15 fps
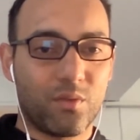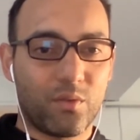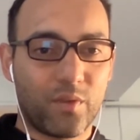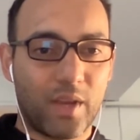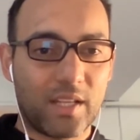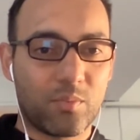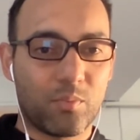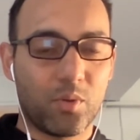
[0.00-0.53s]

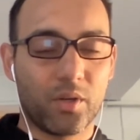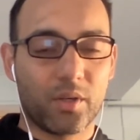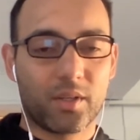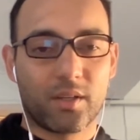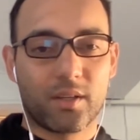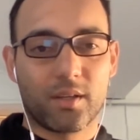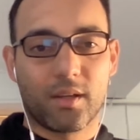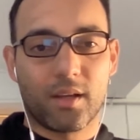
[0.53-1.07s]
Facebook.
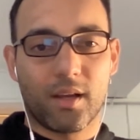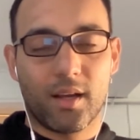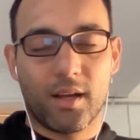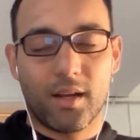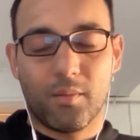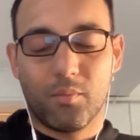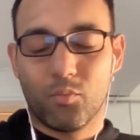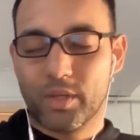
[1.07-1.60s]

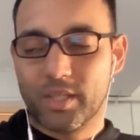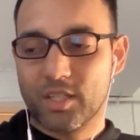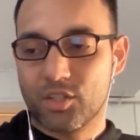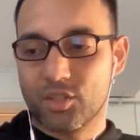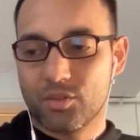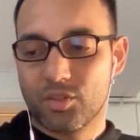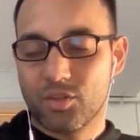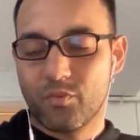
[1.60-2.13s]
We did
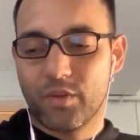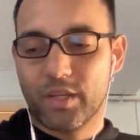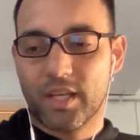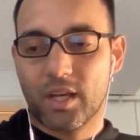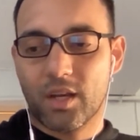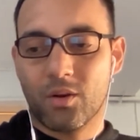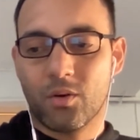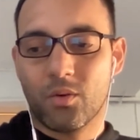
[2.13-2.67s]
YouTube
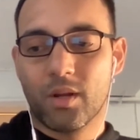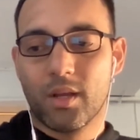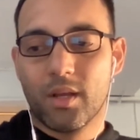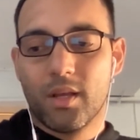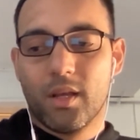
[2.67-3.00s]
video.